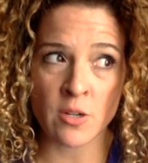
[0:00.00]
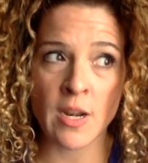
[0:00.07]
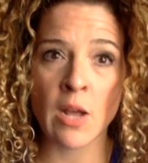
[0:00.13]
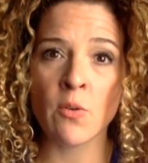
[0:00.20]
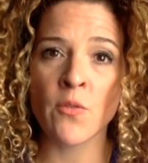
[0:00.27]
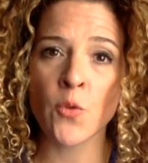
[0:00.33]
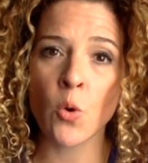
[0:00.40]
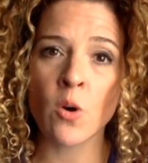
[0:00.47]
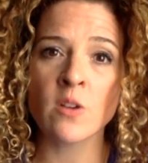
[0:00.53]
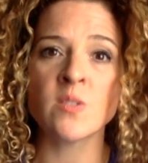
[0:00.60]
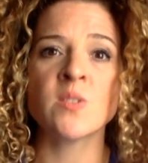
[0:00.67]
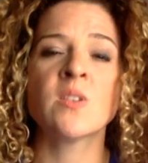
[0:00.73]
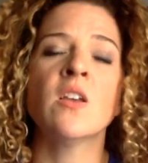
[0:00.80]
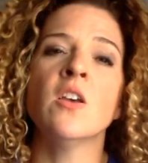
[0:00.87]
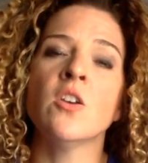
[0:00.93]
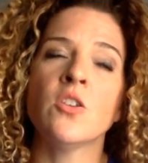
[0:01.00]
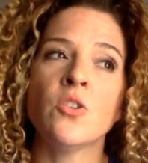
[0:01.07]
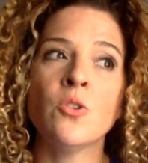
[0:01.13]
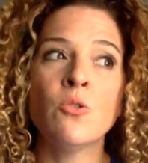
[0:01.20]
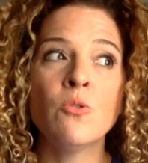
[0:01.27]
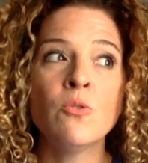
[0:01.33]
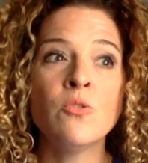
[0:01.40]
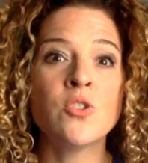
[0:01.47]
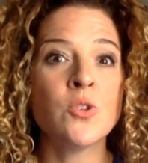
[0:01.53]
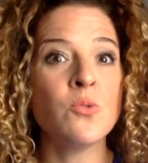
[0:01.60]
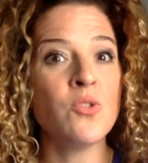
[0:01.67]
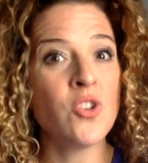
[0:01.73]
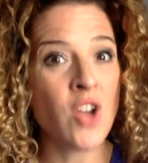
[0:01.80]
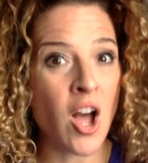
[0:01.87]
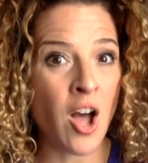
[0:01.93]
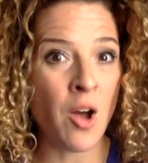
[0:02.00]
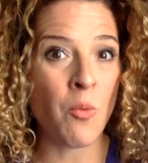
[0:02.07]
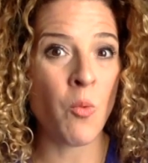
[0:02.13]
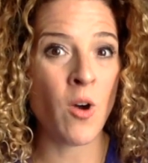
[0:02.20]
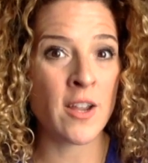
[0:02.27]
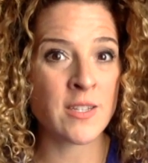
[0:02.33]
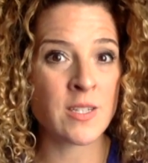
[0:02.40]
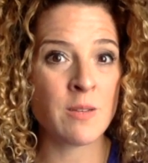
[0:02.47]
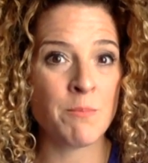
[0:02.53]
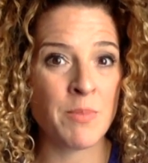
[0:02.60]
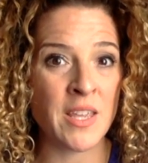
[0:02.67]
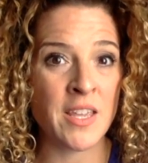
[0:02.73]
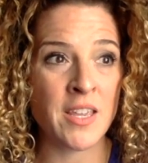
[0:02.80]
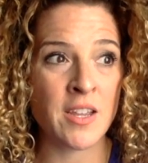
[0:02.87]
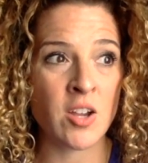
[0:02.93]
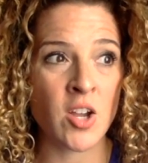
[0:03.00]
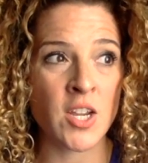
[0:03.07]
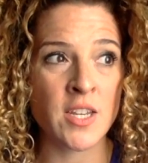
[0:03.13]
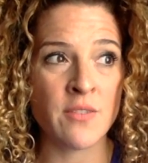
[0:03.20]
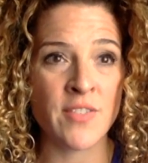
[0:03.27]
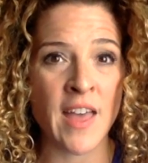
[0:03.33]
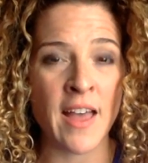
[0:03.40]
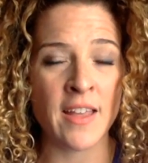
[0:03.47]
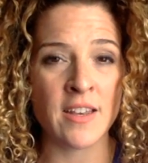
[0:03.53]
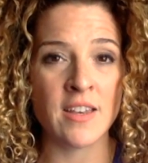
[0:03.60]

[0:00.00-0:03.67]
Now, of course, you do not want to be kind of that